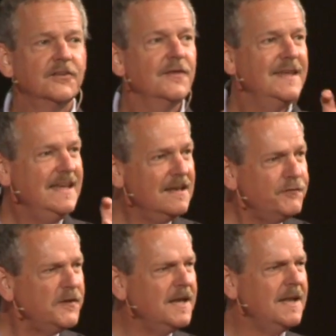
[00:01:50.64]
So the
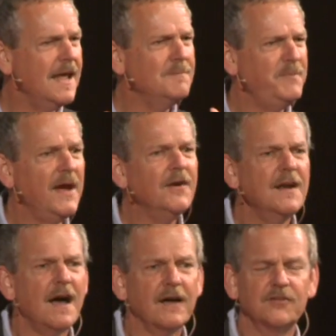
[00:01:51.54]
infinite and
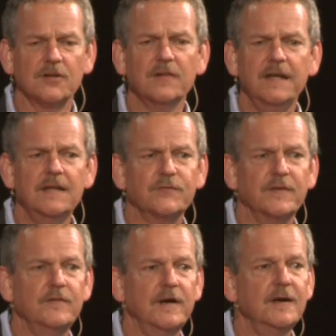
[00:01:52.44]
paradox are linked
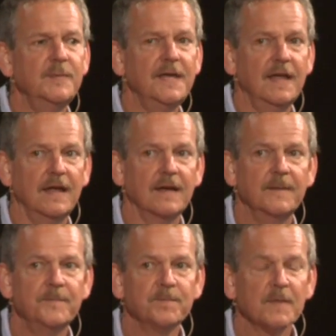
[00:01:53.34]
from the very beginning.
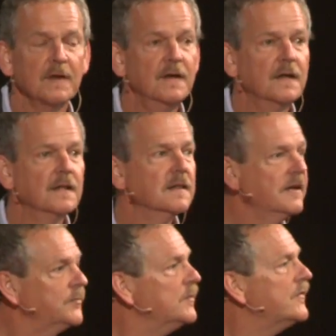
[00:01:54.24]

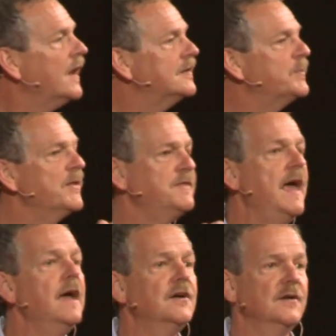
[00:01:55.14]
Let's move on to
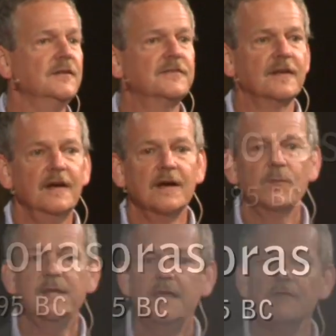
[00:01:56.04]
Pythagoras. We